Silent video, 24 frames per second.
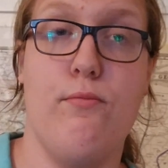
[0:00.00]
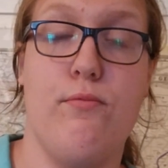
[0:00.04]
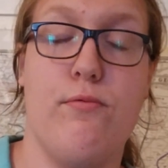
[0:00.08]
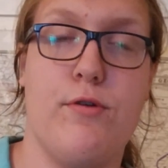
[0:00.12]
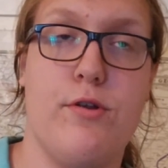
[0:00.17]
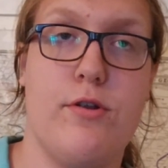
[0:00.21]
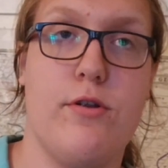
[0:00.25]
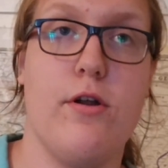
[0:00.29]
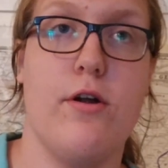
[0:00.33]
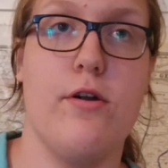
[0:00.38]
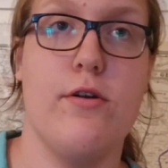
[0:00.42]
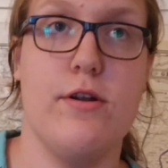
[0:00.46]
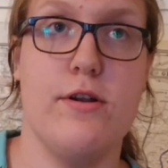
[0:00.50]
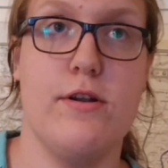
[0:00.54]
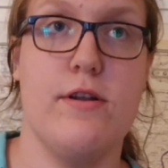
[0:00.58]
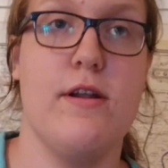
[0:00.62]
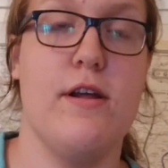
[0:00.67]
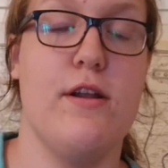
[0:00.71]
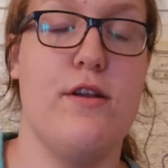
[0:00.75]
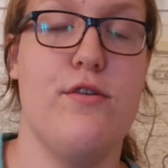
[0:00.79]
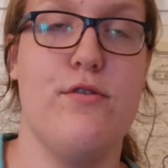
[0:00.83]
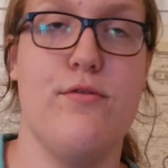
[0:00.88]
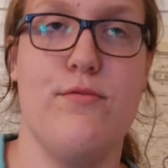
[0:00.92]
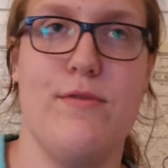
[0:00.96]

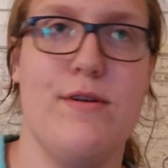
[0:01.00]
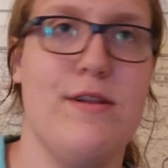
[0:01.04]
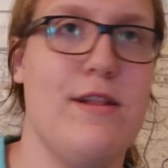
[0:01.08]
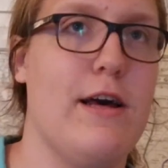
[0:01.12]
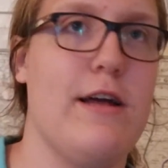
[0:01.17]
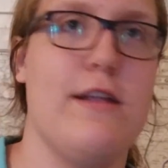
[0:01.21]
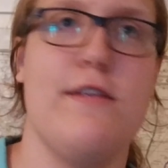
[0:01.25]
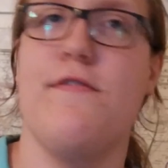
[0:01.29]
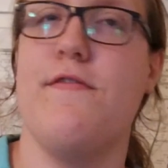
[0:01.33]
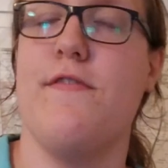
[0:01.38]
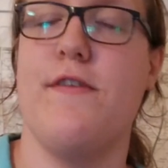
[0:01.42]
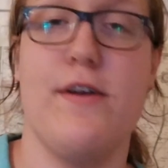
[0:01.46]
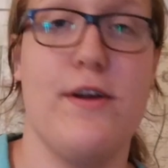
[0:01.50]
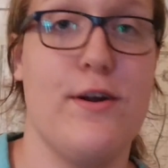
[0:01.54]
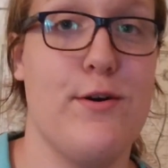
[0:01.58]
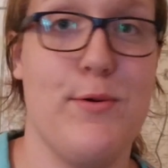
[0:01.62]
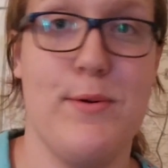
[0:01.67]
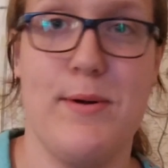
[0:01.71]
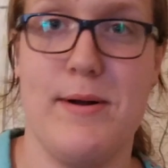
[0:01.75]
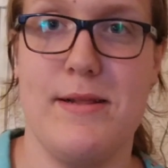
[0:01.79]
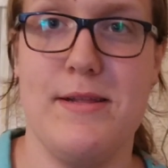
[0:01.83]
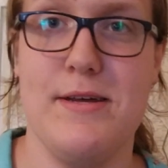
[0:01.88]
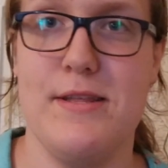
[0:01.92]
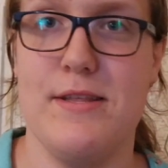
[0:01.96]
started to realize very
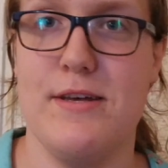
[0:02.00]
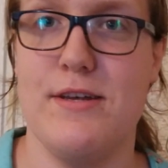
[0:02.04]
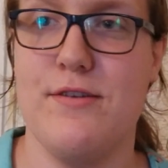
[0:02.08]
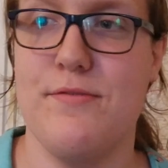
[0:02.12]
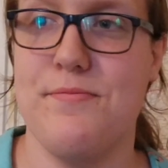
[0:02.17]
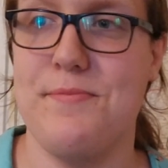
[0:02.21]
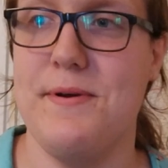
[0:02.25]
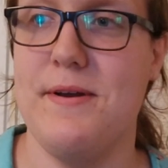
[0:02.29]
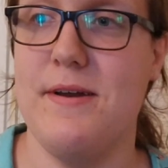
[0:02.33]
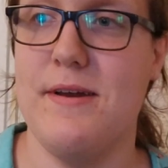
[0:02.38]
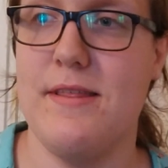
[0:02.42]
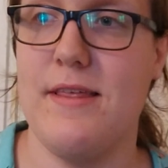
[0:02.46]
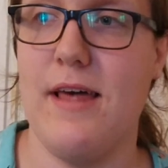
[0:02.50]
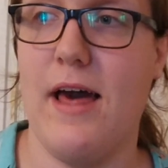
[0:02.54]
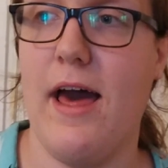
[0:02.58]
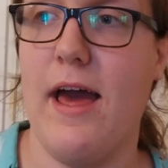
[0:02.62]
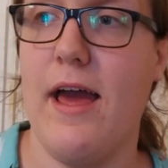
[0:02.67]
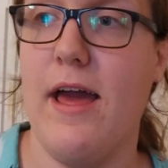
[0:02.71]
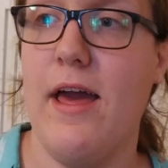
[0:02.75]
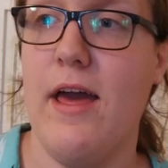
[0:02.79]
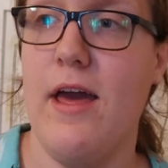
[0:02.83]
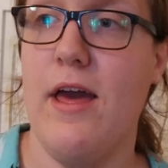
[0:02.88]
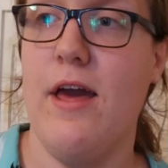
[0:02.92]
quickly this week that